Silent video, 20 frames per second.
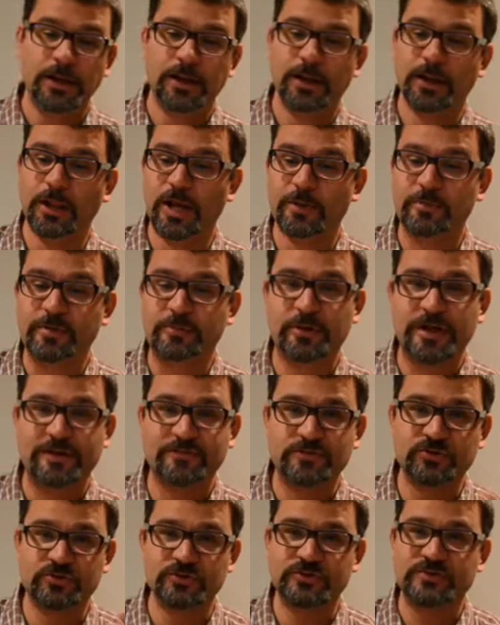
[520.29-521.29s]
A lot of people
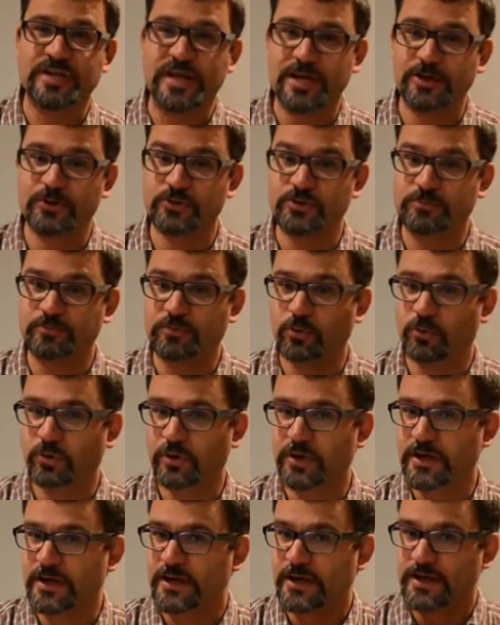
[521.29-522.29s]
have a sort of standard
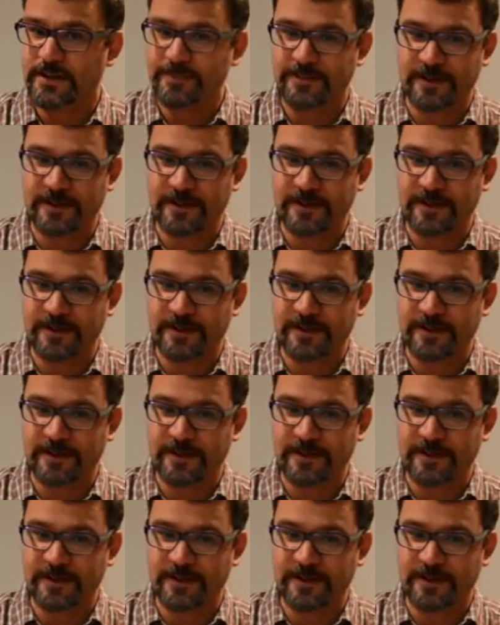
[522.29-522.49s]
deploy